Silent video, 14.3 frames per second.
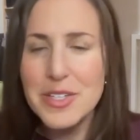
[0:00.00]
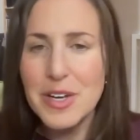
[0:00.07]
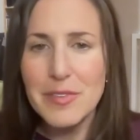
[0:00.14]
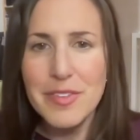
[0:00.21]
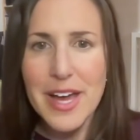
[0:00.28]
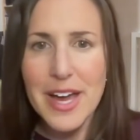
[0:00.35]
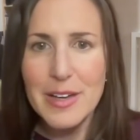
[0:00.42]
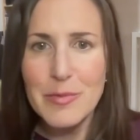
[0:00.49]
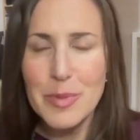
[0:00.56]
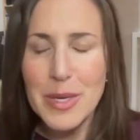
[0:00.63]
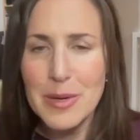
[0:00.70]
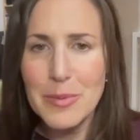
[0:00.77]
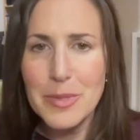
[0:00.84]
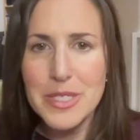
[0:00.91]
of that,
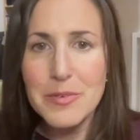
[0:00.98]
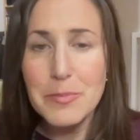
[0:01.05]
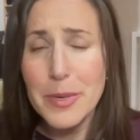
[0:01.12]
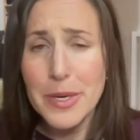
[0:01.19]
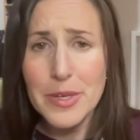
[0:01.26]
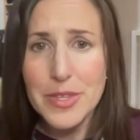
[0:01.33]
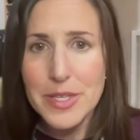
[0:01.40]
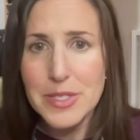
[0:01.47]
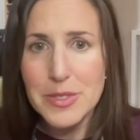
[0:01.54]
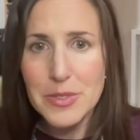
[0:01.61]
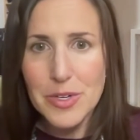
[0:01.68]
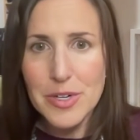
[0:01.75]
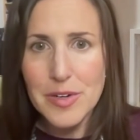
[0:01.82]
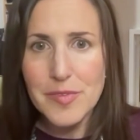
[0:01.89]
being able to build this
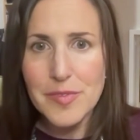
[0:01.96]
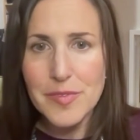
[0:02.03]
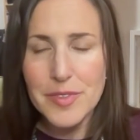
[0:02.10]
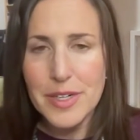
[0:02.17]
sort of